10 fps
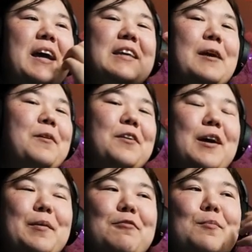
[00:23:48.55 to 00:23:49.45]
I get where you're
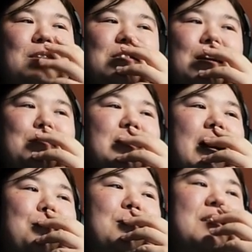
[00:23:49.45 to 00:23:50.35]
coming from, but at the same
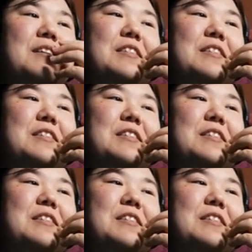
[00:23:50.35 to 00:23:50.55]
time,